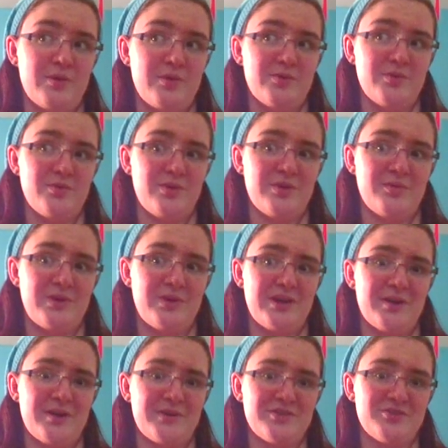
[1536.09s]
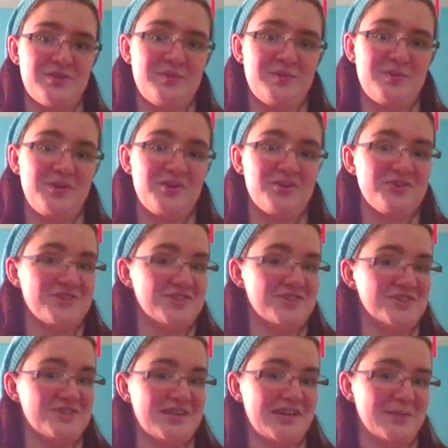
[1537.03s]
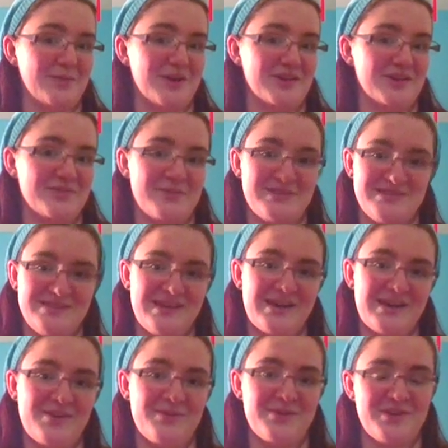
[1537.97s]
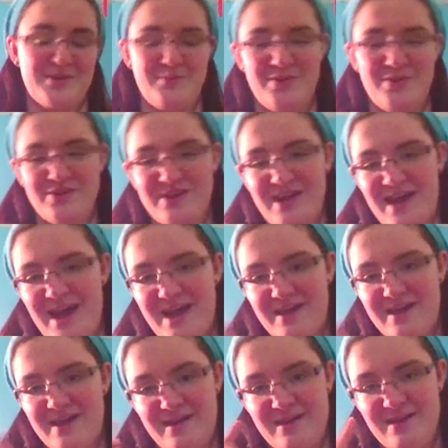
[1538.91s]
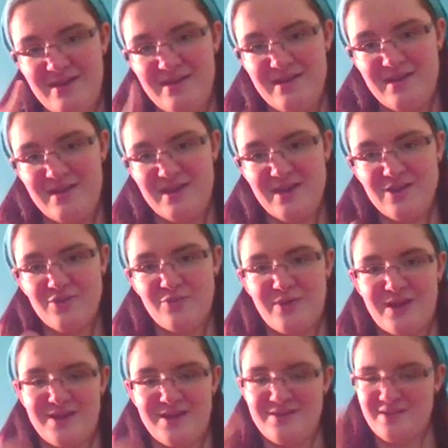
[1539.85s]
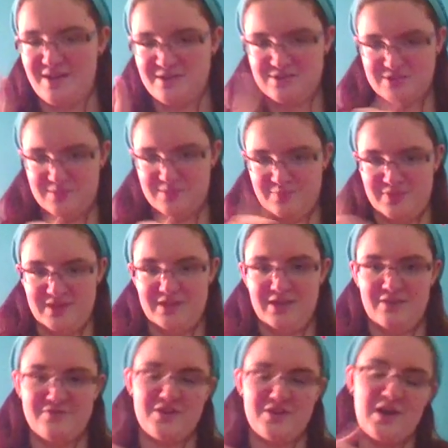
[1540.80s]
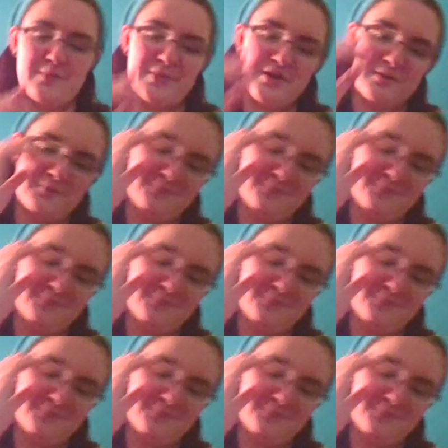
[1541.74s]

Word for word: If you want to wake up extremely early just to get a parking space there when you can park at HACC? Either way, that's completely off topic.